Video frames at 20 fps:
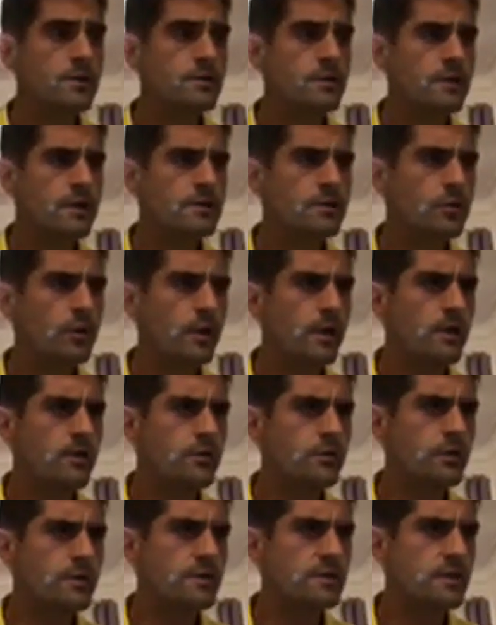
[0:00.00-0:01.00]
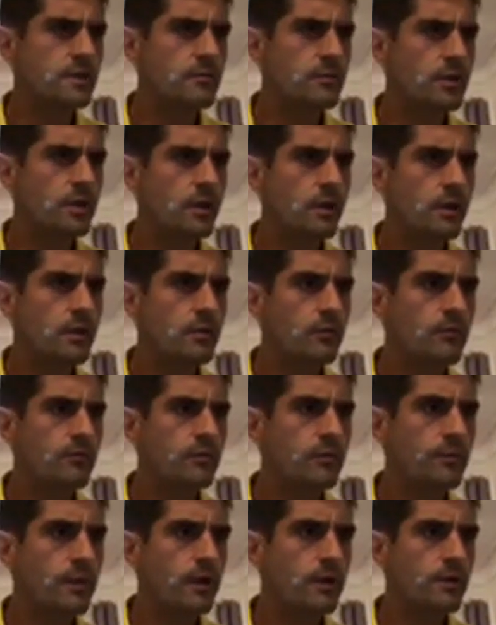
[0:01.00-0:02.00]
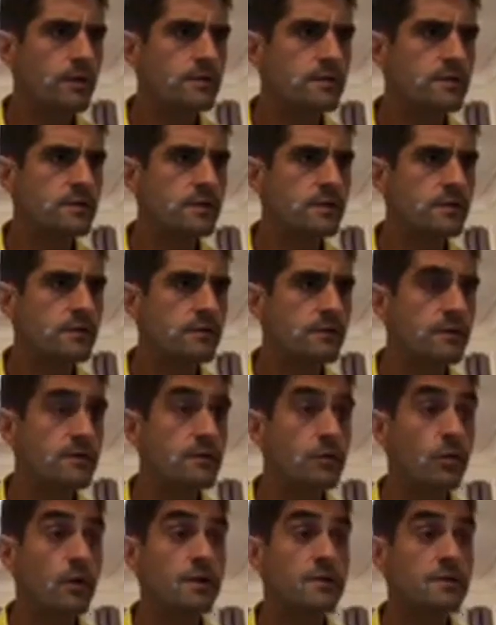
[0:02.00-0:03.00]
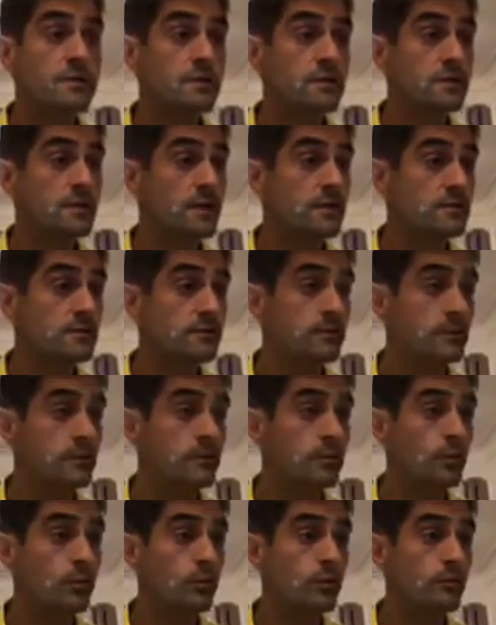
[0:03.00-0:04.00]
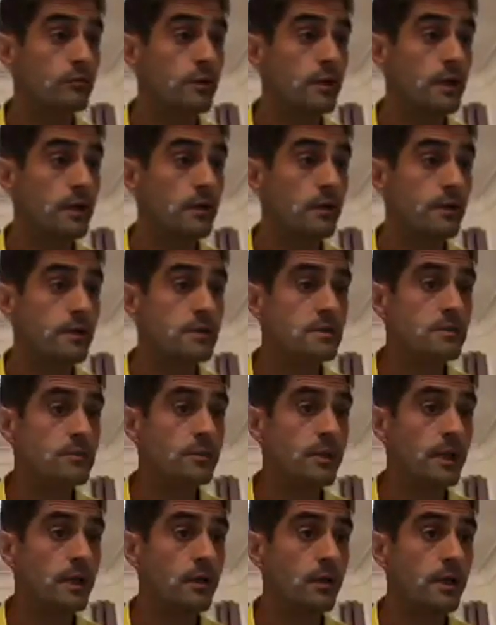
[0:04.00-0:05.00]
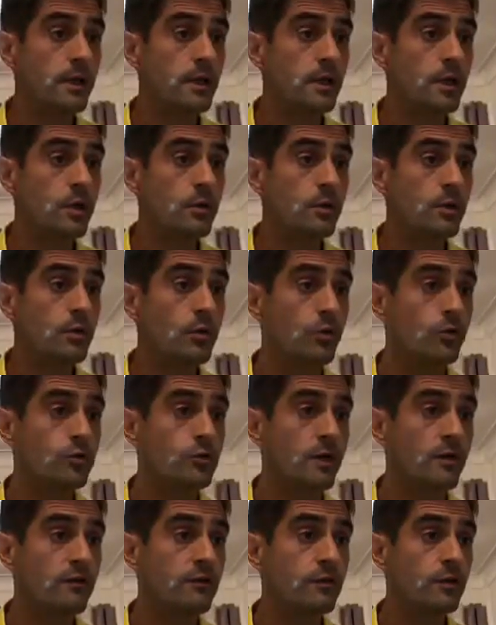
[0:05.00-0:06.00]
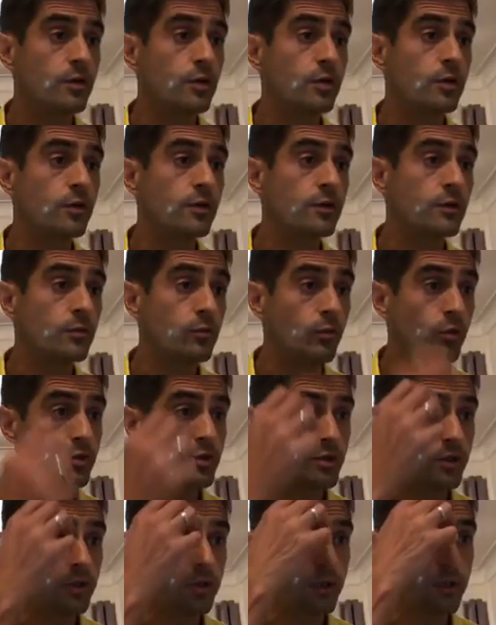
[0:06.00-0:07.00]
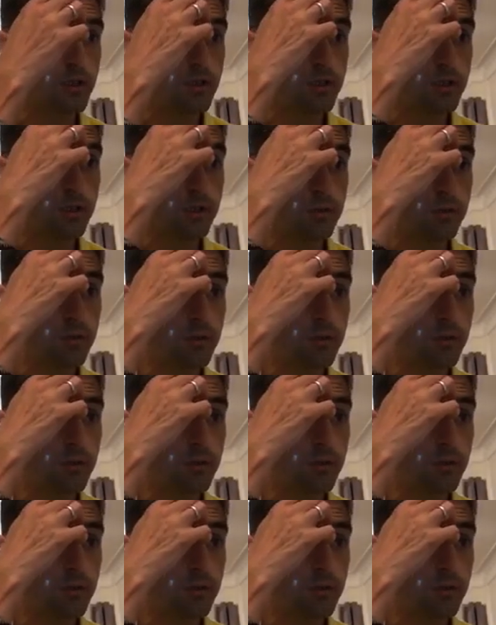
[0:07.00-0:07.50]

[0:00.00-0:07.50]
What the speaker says: So that's quite interesting. But going on from there, I considered this quite successful, but would really like to be like you and not drink for good. What should I do?